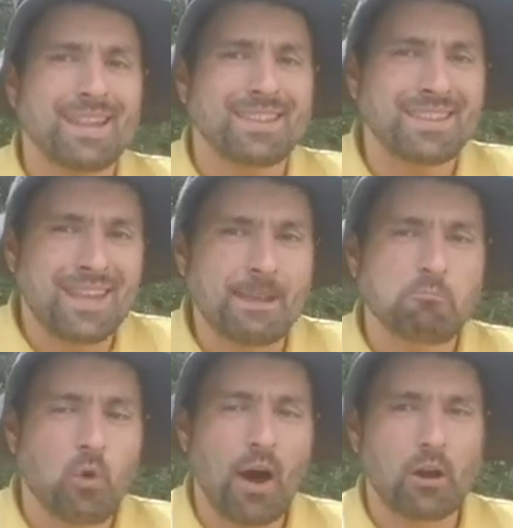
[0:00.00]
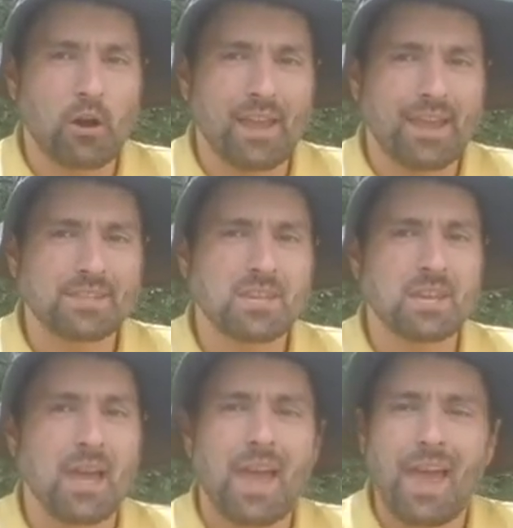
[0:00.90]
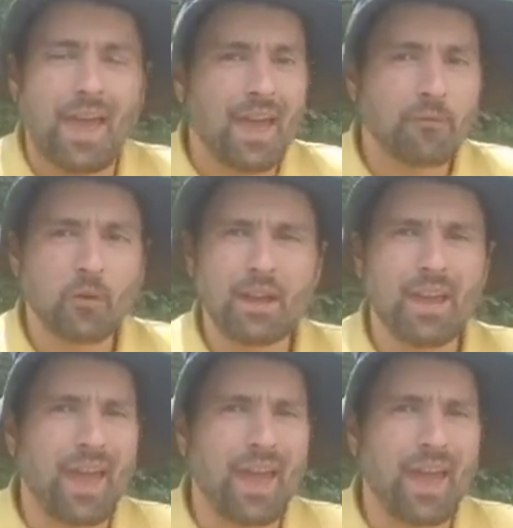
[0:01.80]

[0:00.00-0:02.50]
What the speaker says: deep waterings every